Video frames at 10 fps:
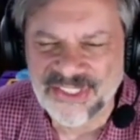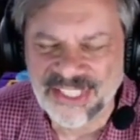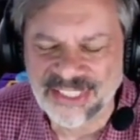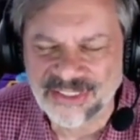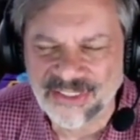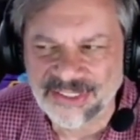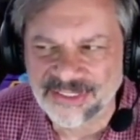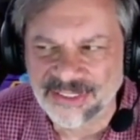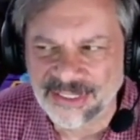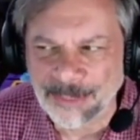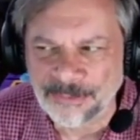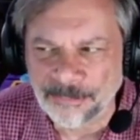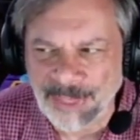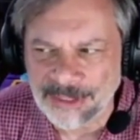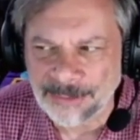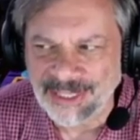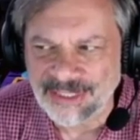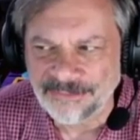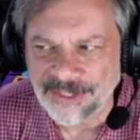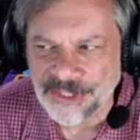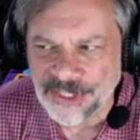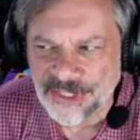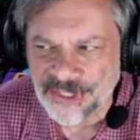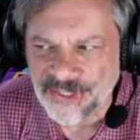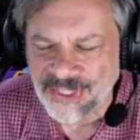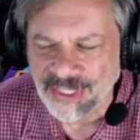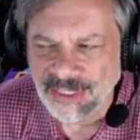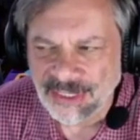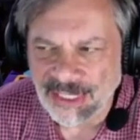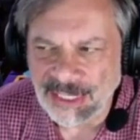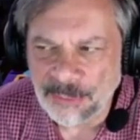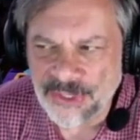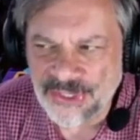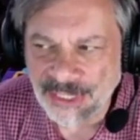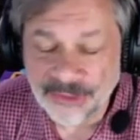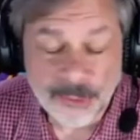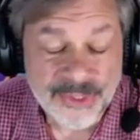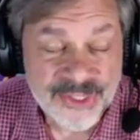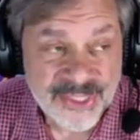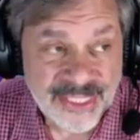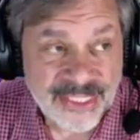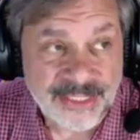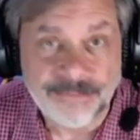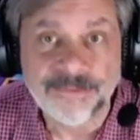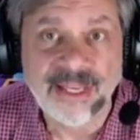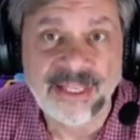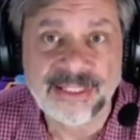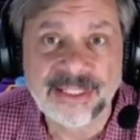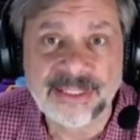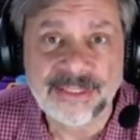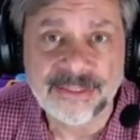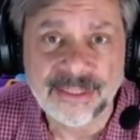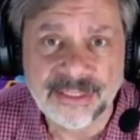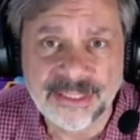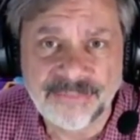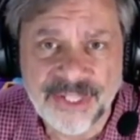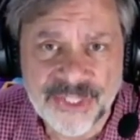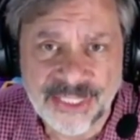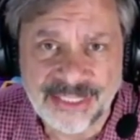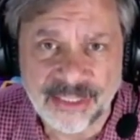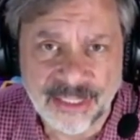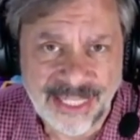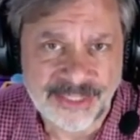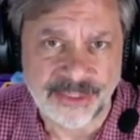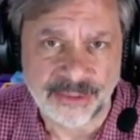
just had like a couple of back-to-back conventions. I was out there with Steve at a convention in Atlanta